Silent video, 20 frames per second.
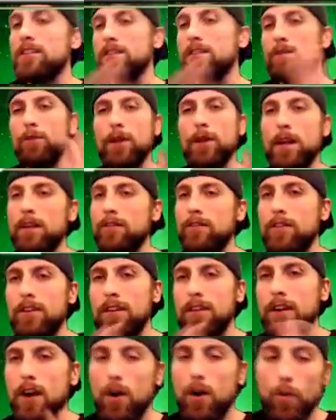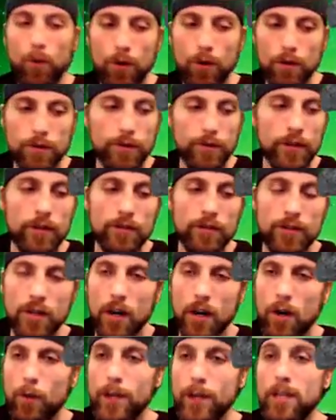of whatever our worldviews
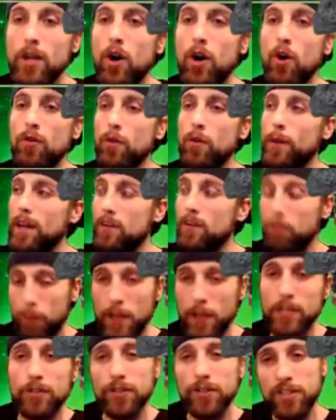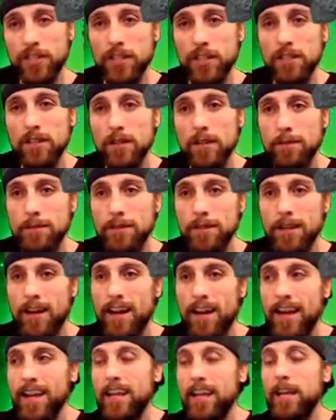are, we know that we have pressure systems
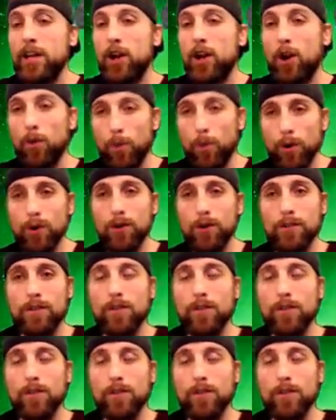in our world. The